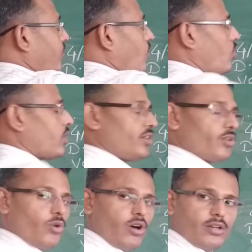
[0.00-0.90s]
flow
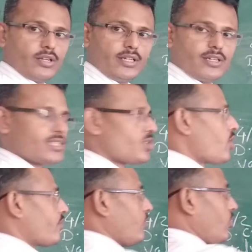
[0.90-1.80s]
controller. It does
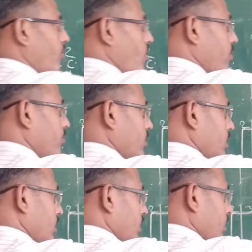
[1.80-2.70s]
not flow from
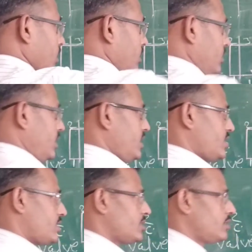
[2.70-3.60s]

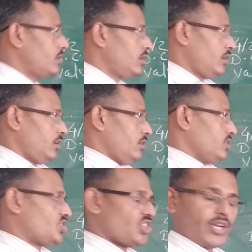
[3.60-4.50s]
this
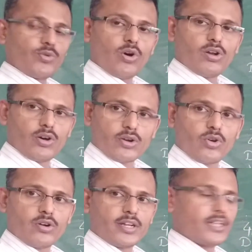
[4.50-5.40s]
check valve or
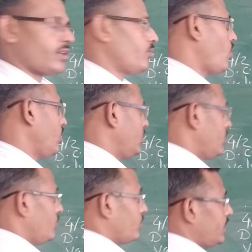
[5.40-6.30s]
non-return
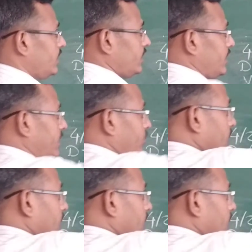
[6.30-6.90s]
valve. Okay, then it will